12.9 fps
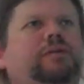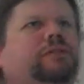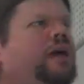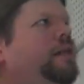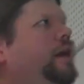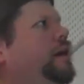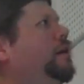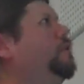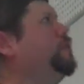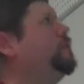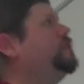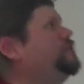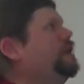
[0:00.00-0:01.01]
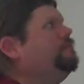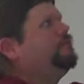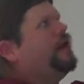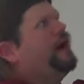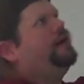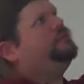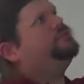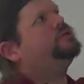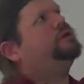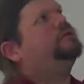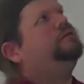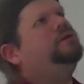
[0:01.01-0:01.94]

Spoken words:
It's not oh, you're at step 5, so